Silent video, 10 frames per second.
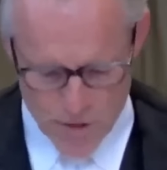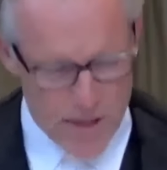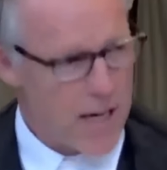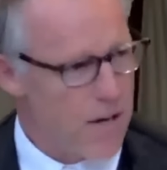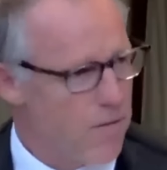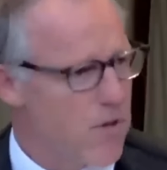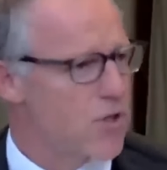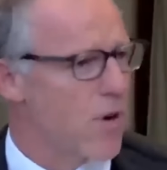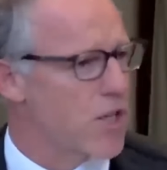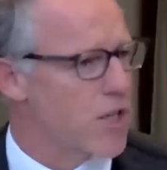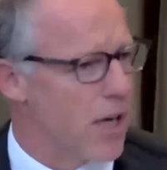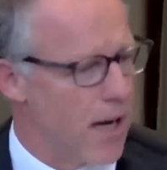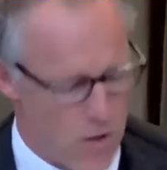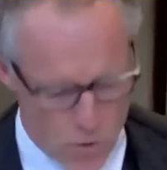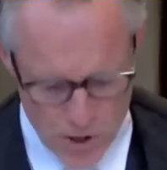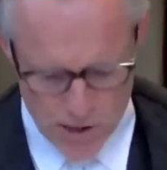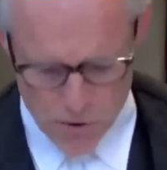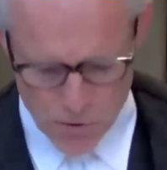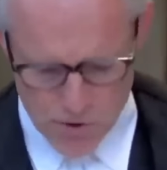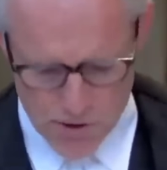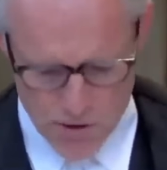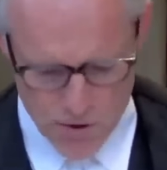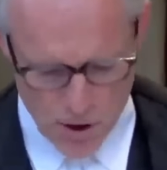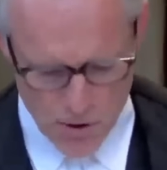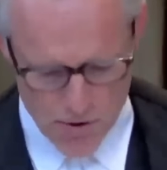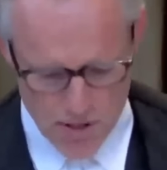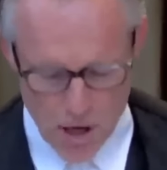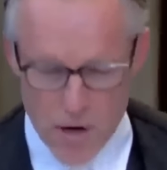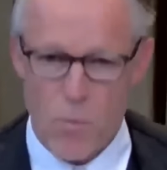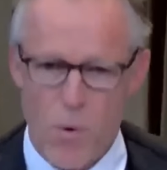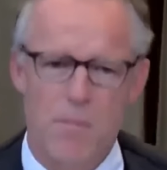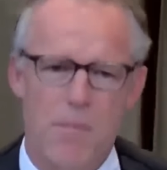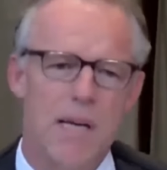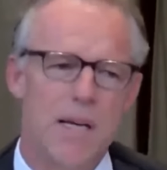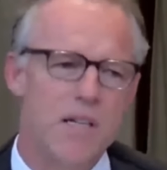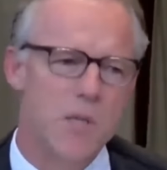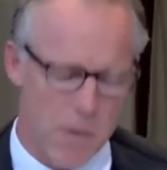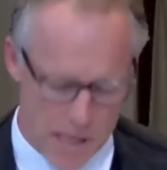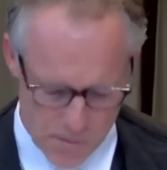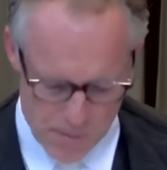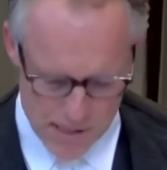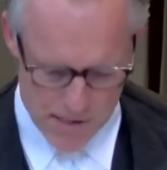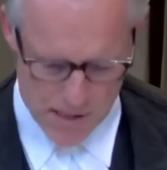with the infrastructure and the resources to host the over 1 million displaced